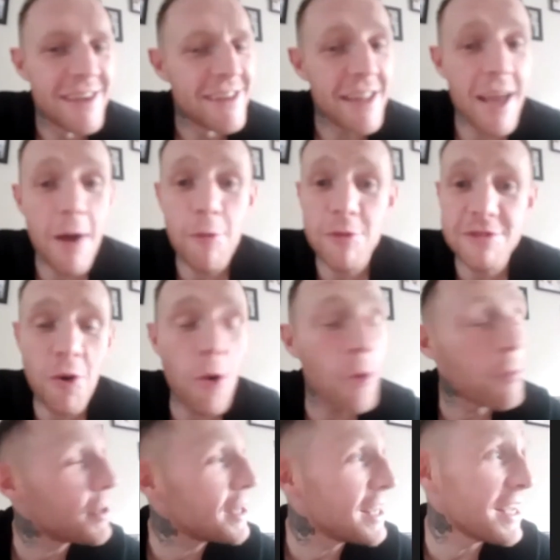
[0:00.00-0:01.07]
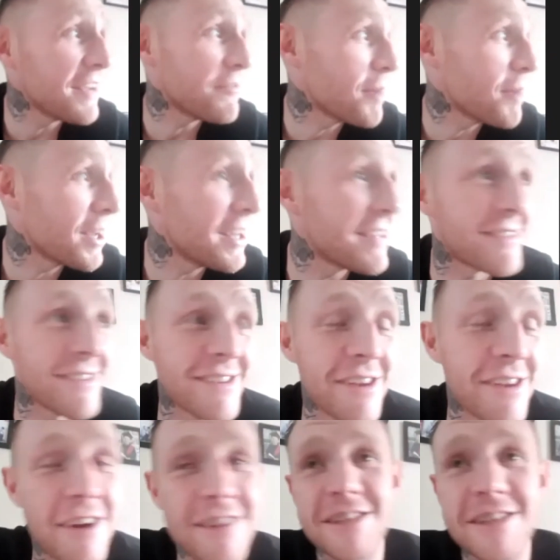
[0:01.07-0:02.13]
That was unbelievable, man. Listen,
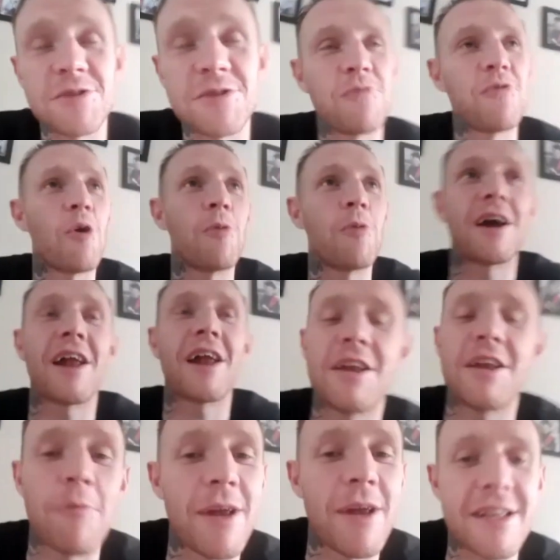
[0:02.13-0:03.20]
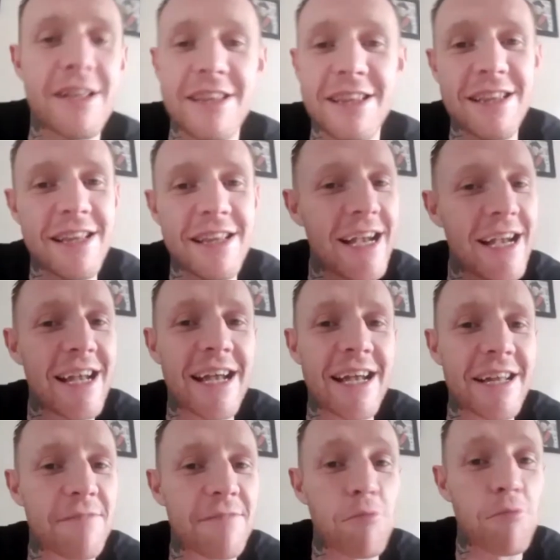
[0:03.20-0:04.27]
like I said to you before we got on here, man,
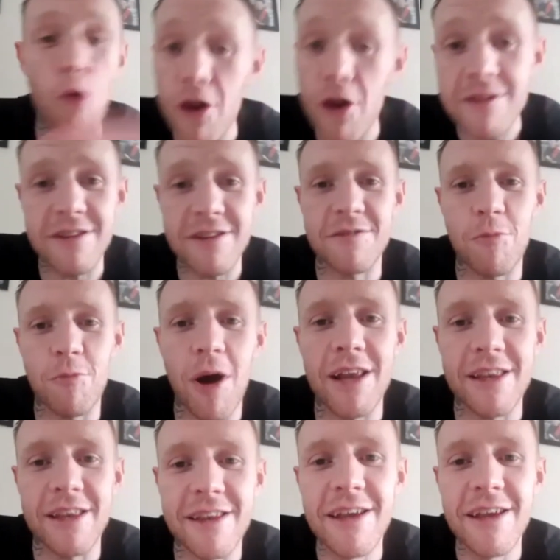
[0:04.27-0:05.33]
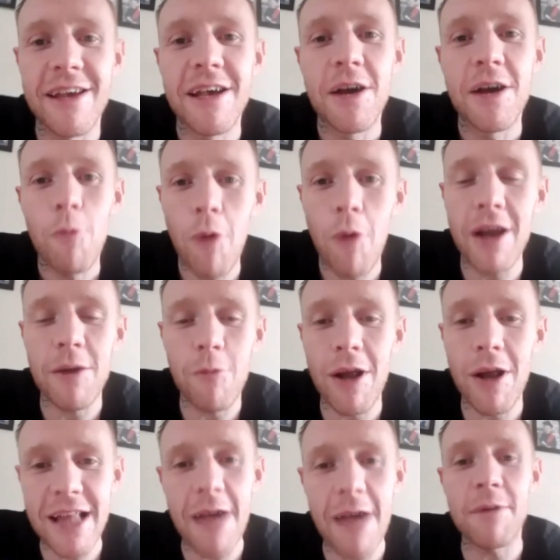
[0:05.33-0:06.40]
it's priceless what
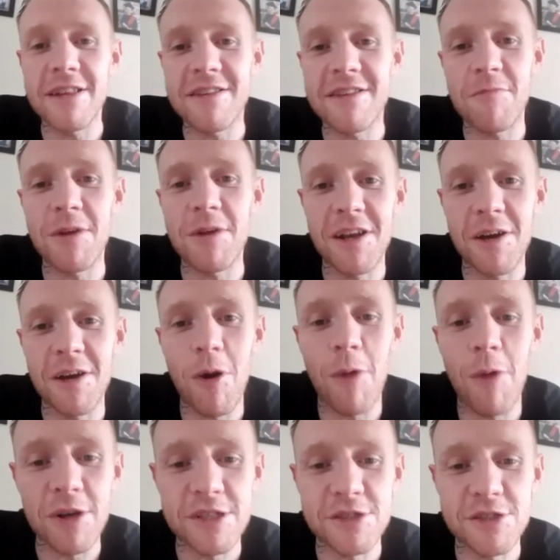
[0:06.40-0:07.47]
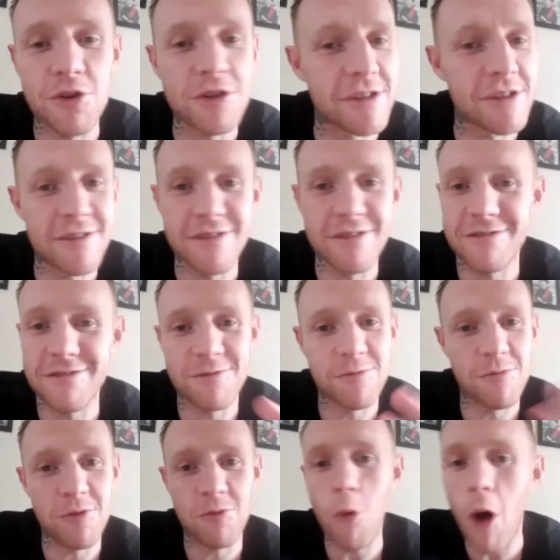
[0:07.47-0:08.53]
that means to me. Like, what my son
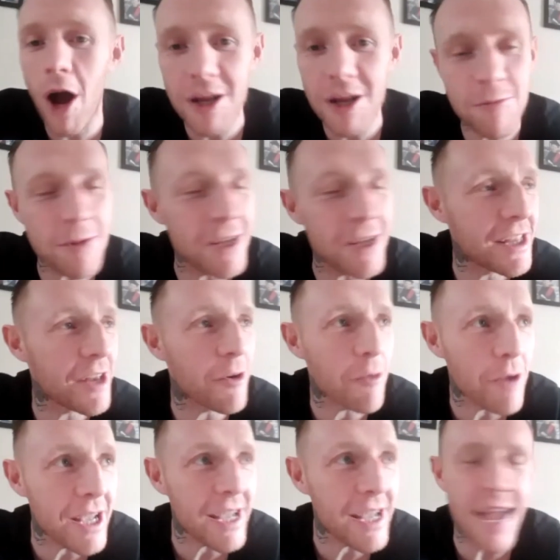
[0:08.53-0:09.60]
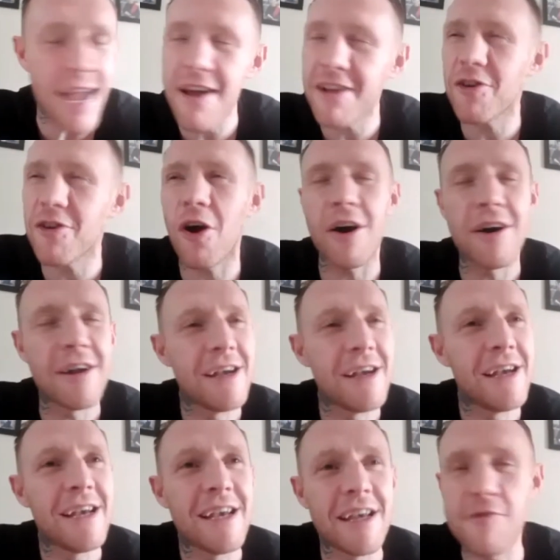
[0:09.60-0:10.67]
walking me to the ring, you know,
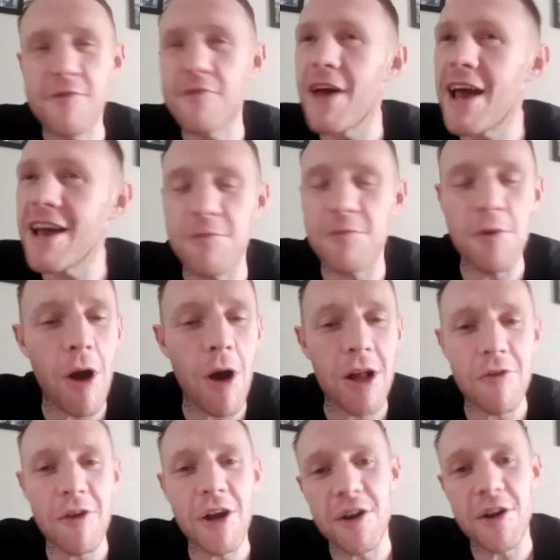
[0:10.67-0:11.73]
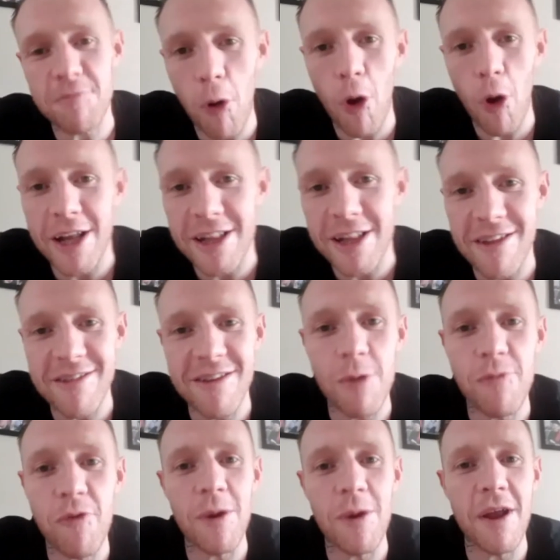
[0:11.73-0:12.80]
his face when we walked to the ring. I spoke into his ear
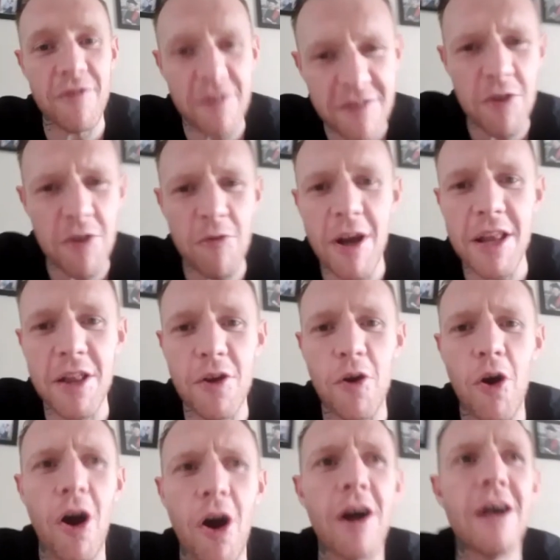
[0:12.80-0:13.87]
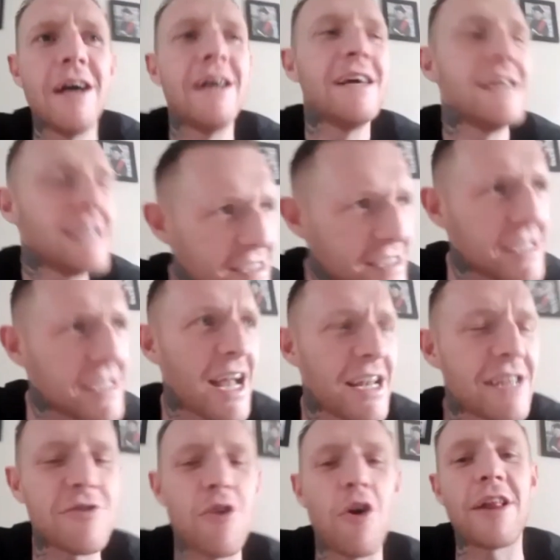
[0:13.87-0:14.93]
before we left. I said, "You ready to go?" He said, "Yeah,
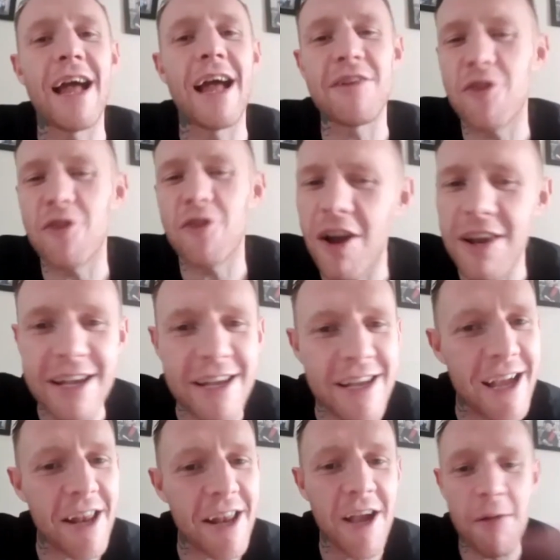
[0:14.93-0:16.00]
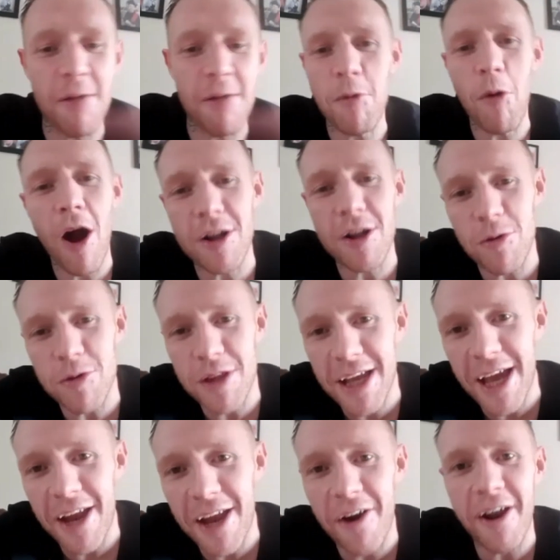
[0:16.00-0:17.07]
let's go, Dad." You know, like, and we walked out
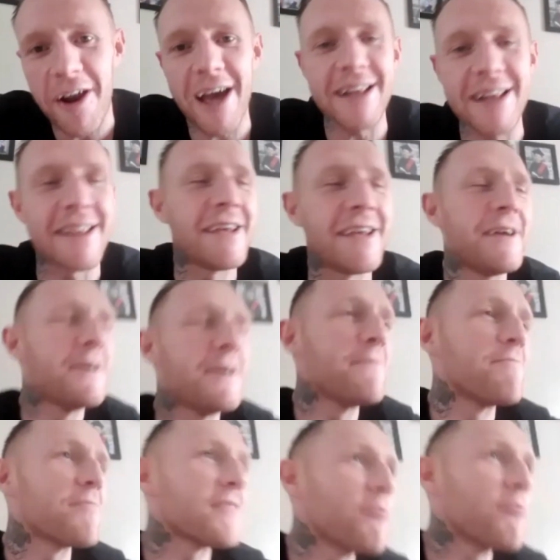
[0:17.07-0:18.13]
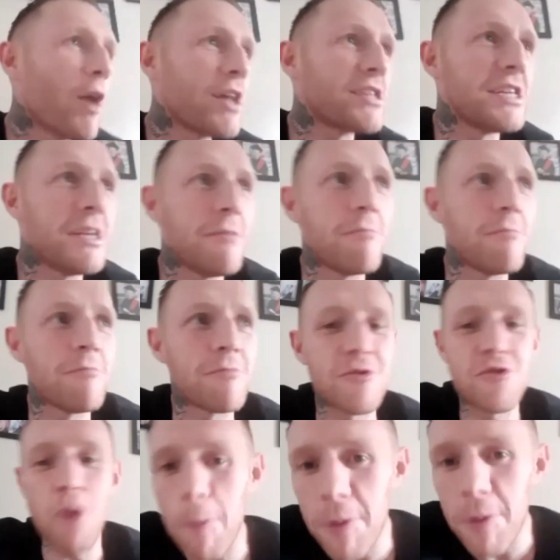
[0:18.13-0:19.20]
together, and watching him
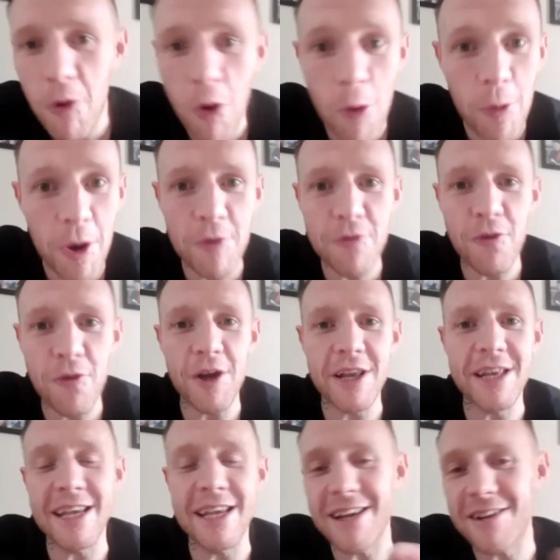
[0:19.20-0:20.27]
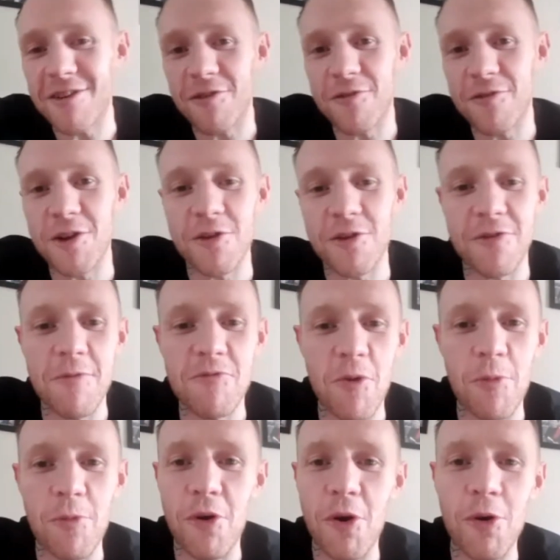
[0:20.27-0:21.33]
jumping around when I was fighting. There's videos of him
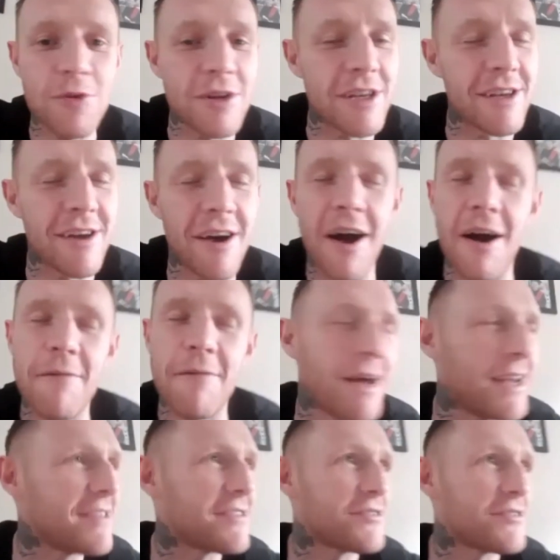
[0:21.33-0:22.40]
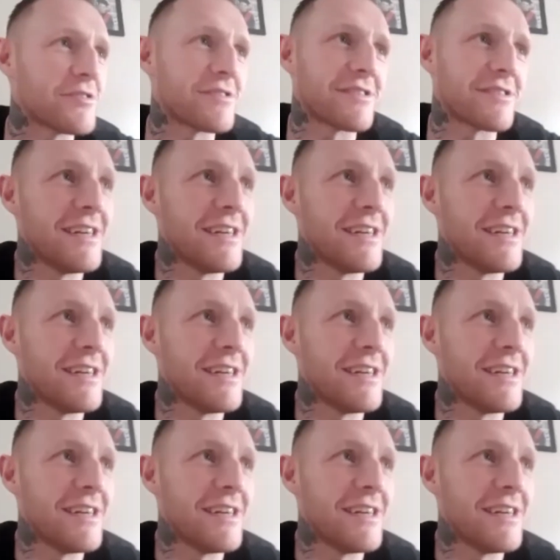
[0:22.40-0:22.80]
jumping around, and man, it's just